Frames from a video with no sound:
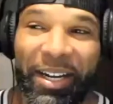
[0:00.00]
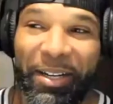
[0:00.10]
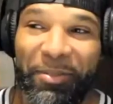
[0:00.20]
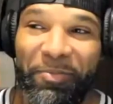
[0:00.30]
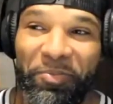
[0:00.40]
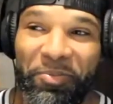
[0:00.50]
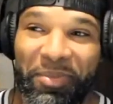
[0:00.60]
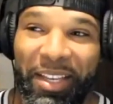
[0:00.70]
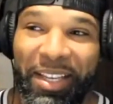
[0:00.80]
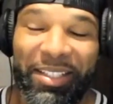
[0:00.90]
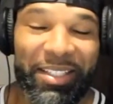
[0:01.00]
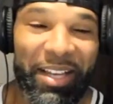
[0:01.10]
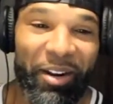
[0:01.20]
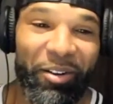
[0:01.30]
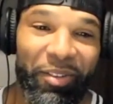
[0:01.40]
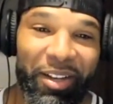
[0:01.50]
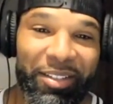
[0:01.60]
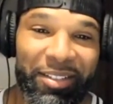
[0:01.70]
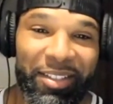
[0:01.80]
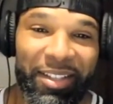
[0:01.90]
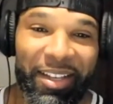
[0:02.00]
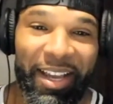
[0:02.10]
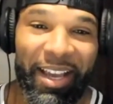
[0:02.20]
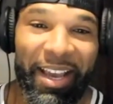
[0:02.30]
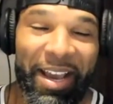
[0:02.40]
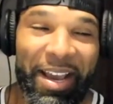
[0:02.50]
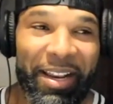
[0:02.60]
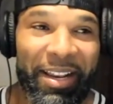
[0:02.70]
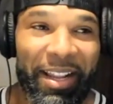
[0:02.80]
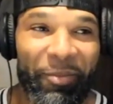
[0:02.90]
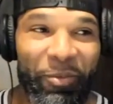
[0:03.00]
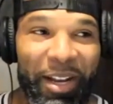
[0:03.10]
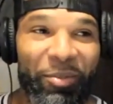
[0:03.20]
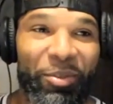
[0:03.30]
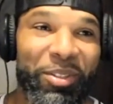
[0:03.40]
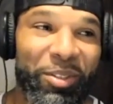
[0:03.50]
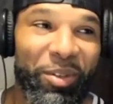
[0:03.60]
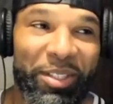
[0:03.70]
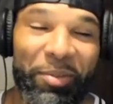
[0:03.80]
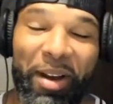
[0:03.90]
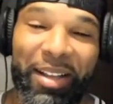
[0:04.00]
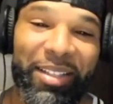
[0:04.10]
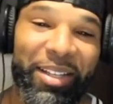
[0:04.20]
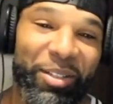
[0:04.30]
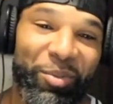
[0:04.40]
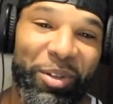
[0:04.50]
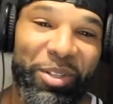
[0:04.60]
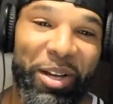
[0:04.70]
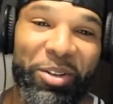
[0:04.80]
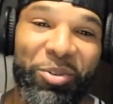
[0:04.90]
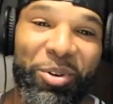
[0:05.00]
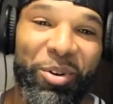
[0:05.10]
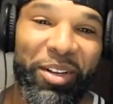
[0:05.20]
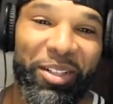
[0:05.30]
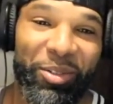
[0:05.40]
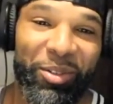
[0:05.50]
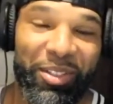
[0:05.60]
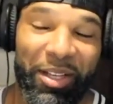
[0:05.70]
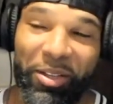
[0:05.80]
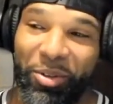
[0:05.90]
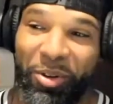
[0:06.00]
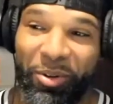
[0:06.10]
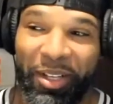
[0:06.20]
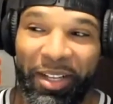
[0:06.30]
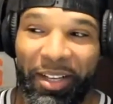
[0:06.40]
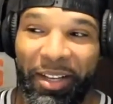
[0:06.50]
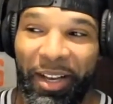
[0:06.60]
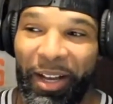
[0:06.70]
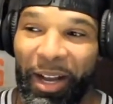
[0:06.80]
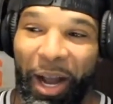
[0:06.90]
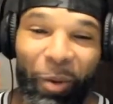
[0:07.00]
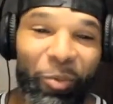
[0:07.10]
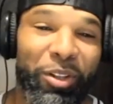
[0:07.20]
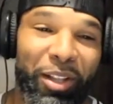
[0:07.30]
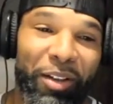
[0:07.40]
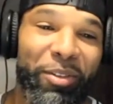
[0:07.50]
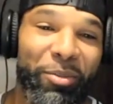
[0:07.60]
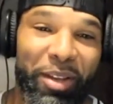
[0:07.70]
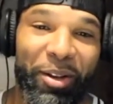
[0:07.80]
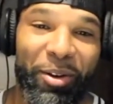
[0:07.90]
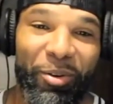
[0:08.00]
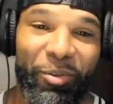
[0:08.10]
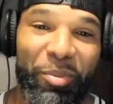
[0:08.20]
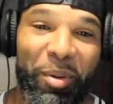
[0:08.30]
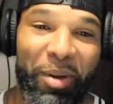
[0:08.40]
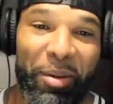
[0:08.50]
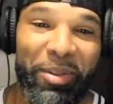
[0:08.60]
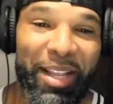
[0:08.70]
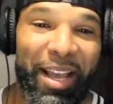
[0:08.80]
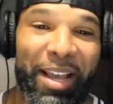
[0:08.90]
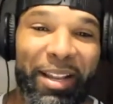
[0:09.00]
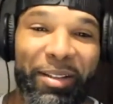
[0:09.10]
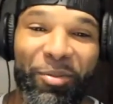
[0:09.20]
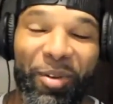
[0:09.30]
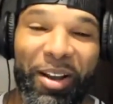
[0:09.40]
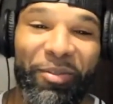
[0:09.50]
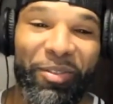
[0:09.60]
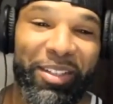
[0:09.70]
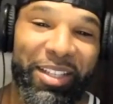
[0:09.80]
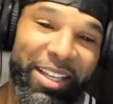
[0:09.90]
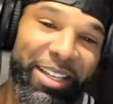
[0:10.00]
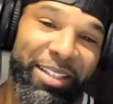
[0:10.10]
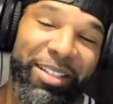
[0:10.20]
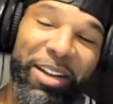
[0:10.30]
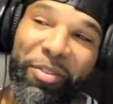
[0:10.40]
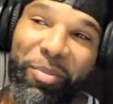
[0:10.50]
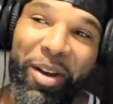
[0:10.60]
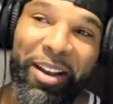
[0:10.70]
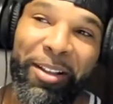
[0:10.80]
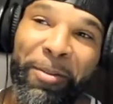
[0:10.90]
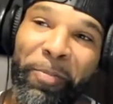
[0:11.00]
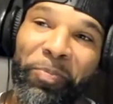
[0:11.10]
um, it is a sacrifice, and it's a mindset as well. So I knew going into it, it's like, I would love to be at home with my mom and dad and wife and kids and everybody